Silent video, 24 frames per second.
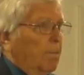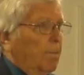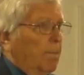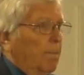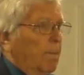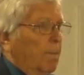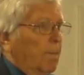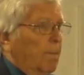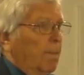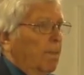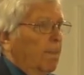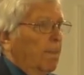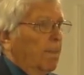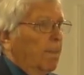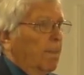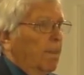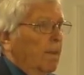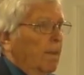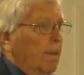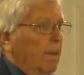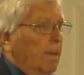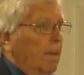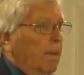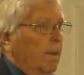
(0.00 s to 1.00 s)

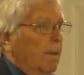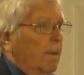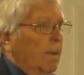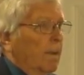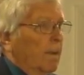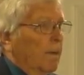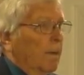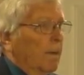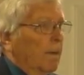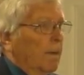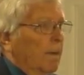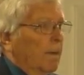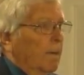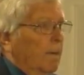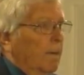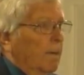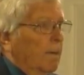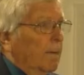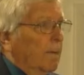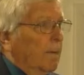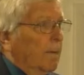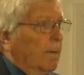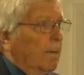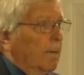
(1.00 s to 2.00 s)

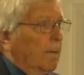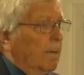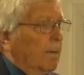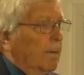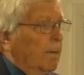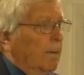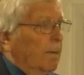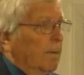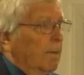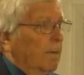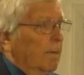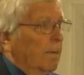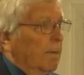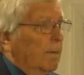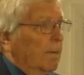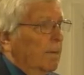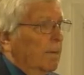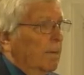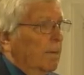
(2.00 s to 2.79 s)
Nobody speaks.